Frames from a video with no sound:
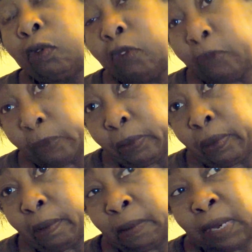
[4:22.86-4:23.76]
do.
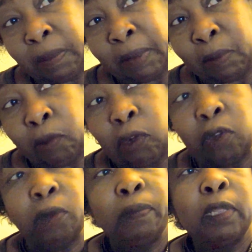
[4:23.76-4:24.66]
Many people
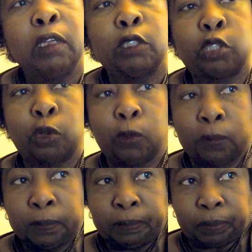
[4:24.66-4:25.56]
do.
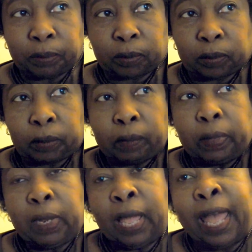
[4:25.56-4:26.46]
So,
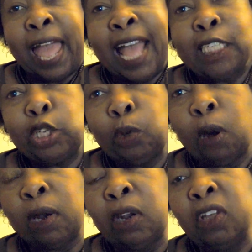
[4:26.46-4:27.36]
as you
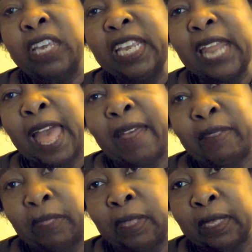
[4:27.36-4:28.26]
are looking
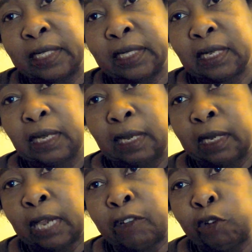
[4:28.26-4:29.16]
at this,
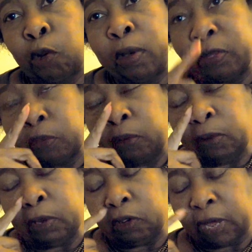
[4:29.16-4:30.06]
as you're going
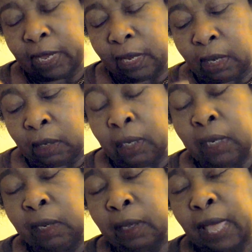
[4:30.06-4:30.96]
through and you're taking a
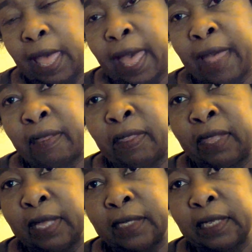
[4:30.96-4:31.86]
good look at
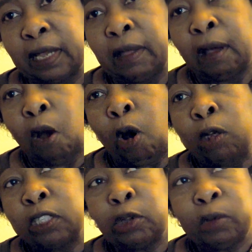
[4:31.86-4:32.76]
this,
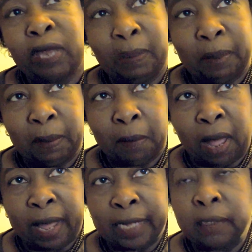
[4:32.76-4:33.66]
also keep in
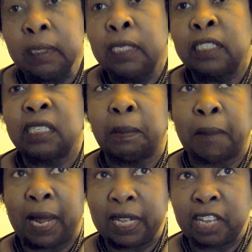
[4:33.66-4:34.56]
mind
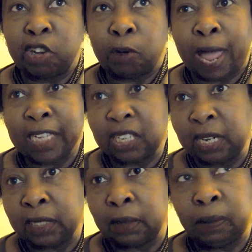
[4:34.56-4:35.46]
symbolic
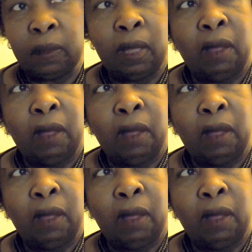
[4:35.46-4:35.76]
interactionism,